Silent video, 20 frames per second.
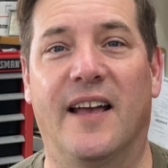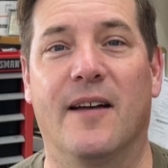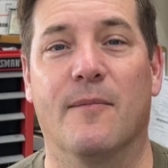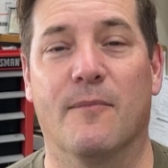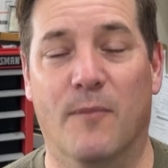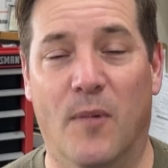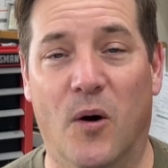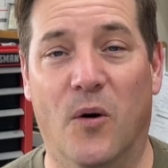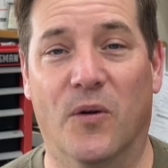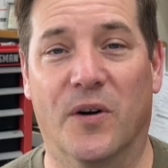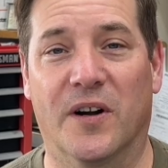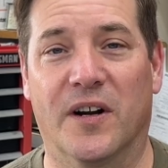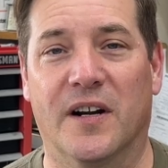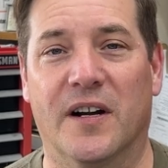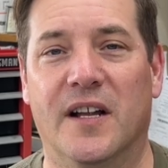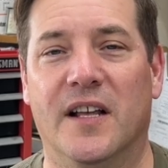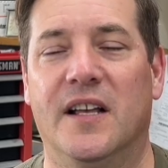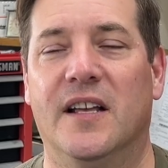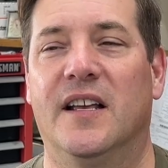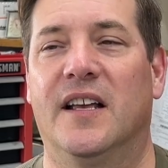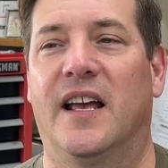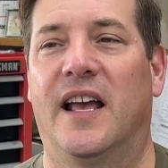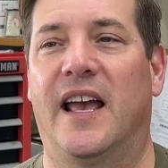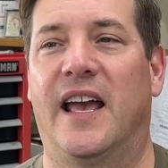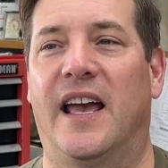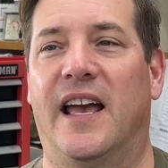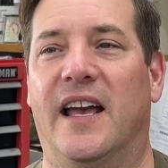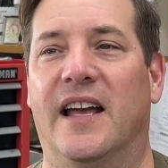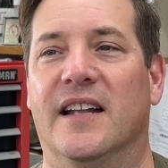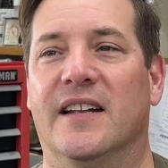motor.
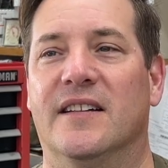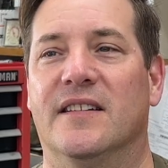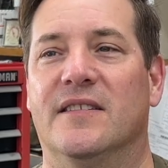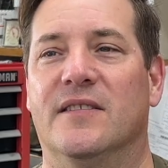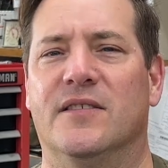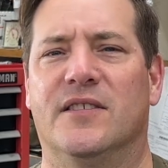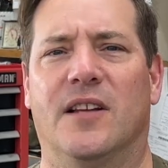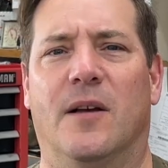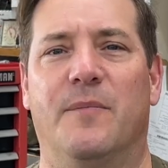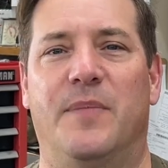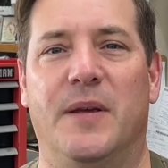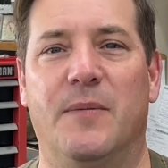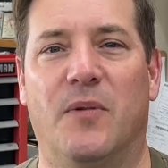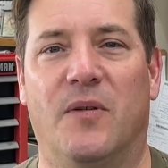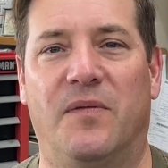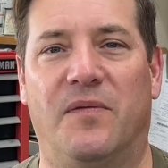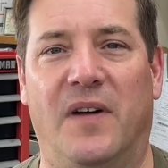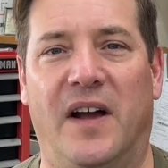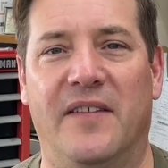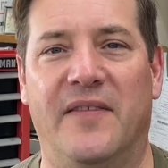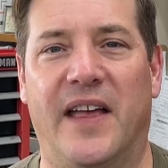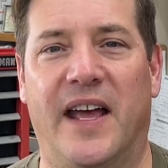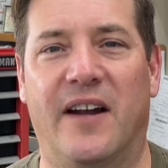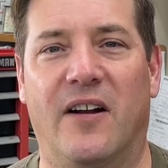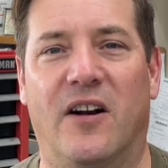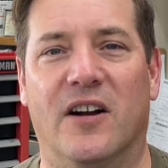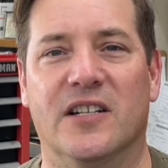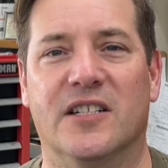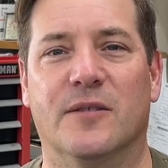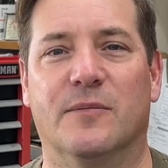And some people find that
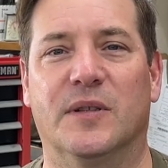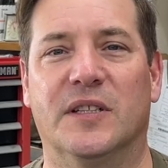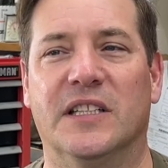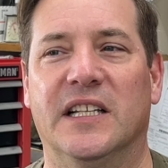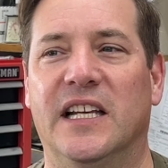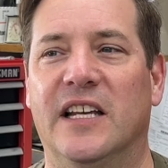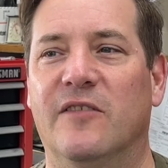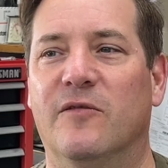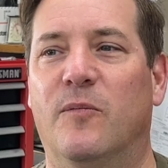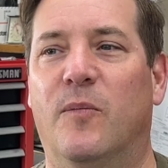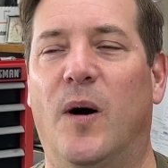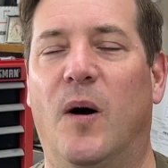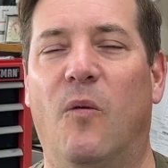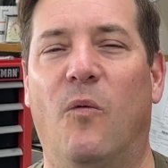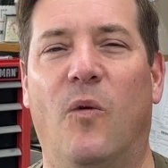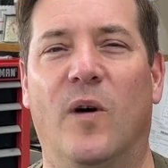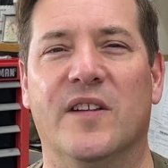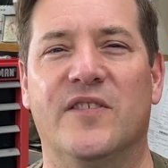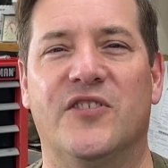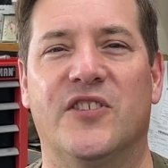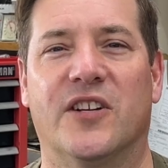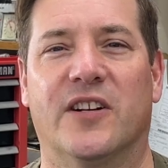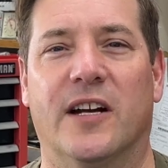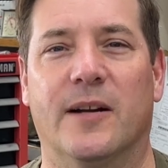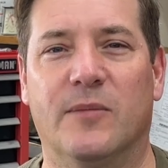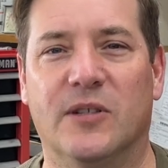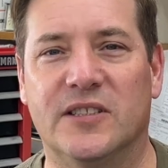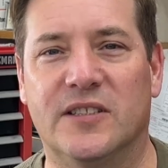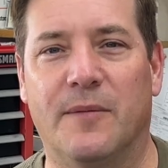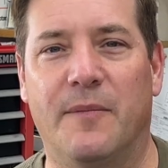hard to believe, but once you're
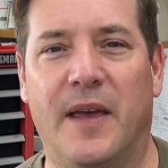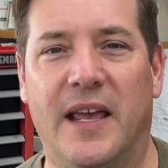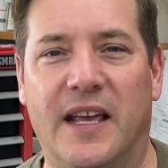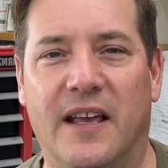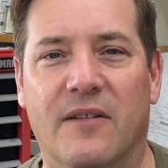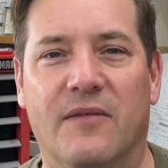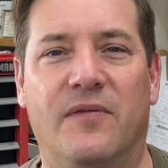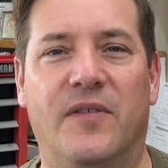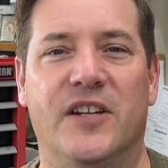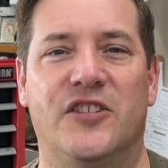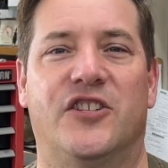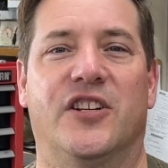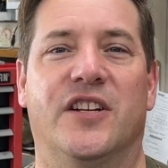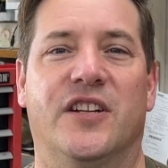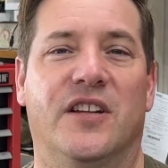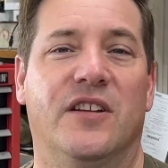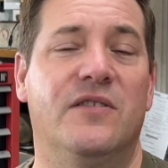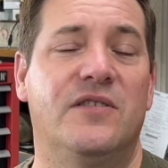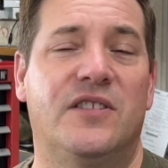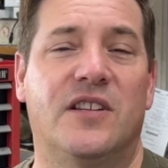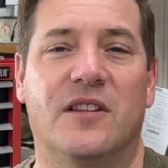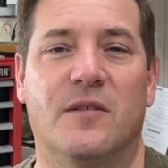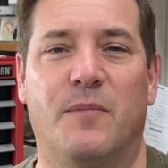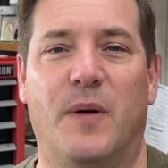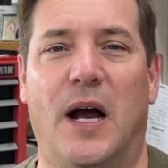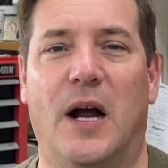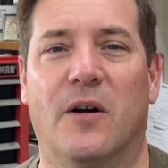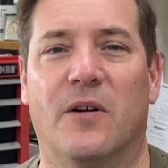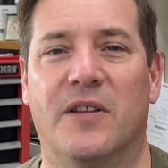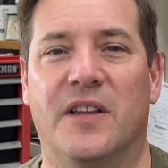able to make efficient use of the
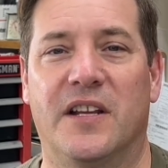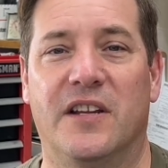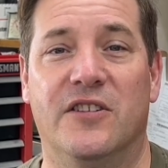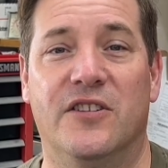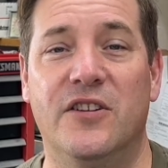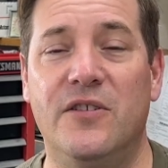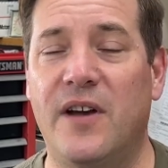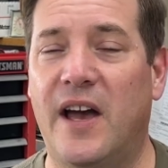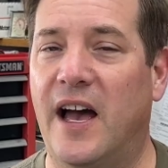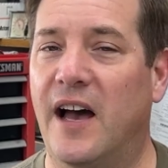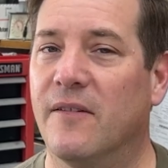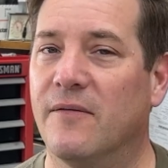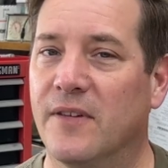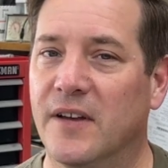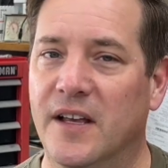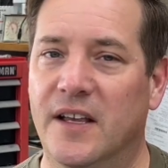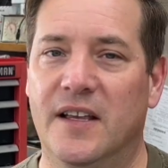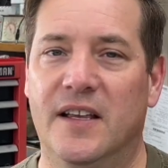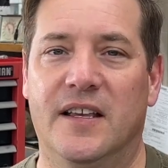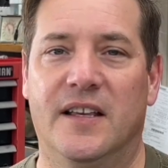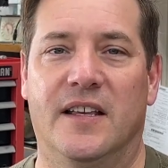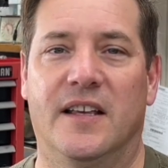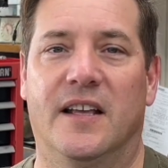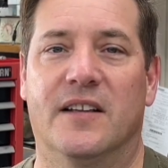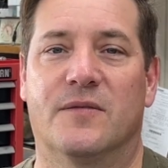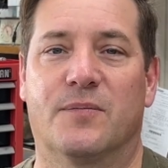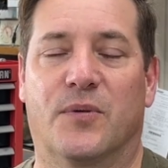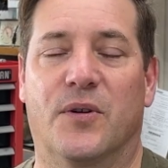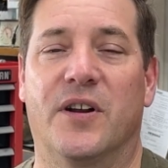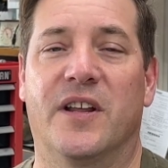power that you do have,
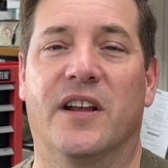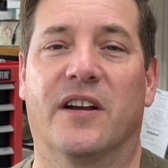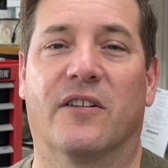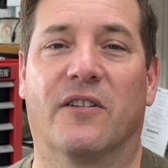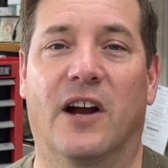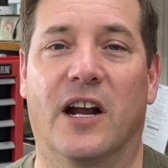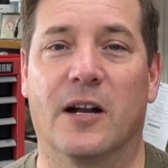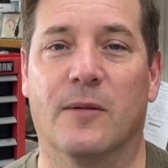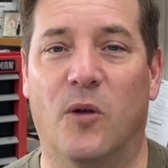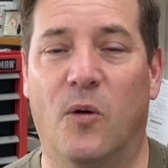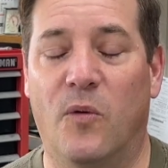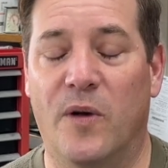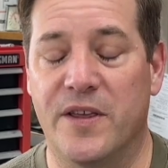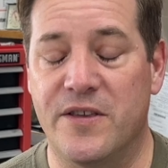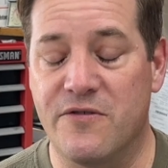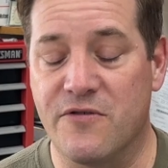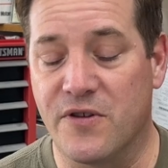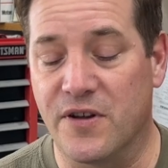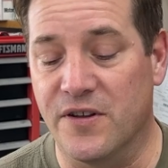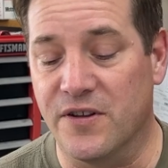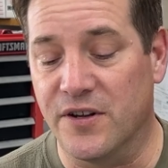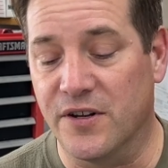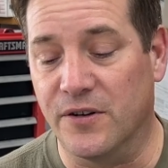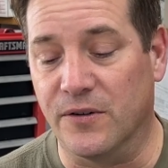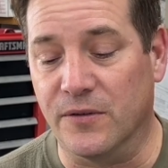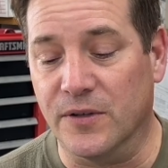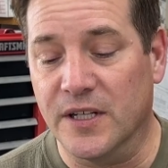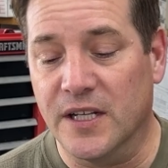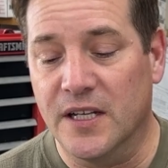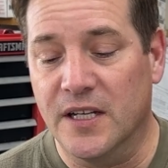it's pretty incredible what you can
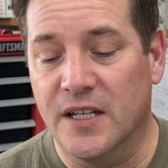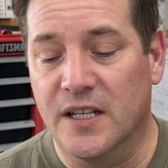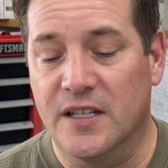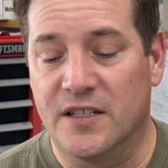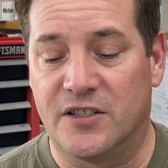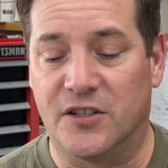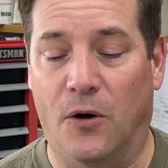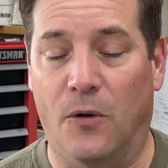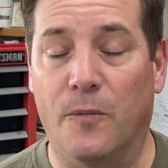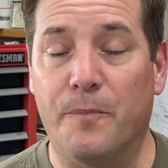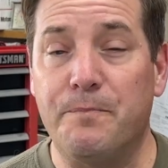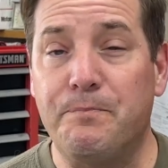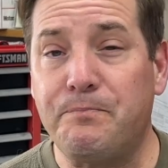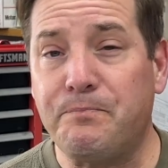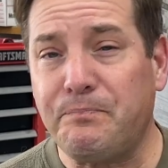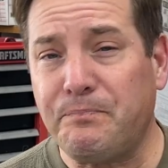do. So